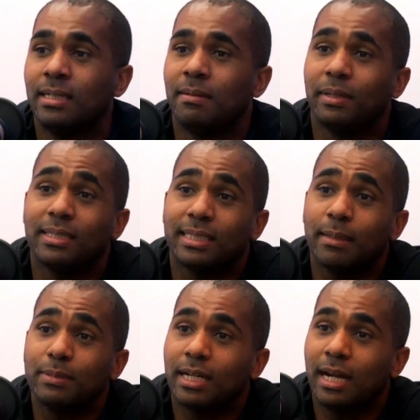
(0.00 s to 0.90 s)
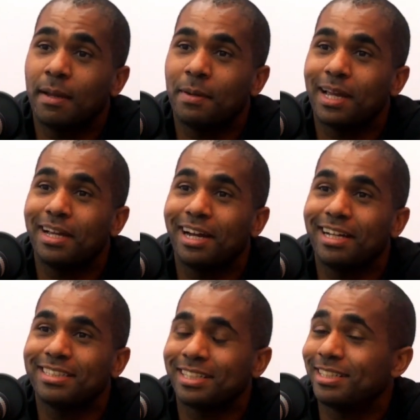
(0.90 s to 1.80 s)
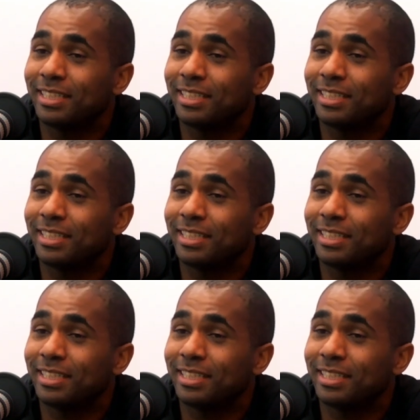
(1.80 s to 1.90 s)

But at the same time, AI is in its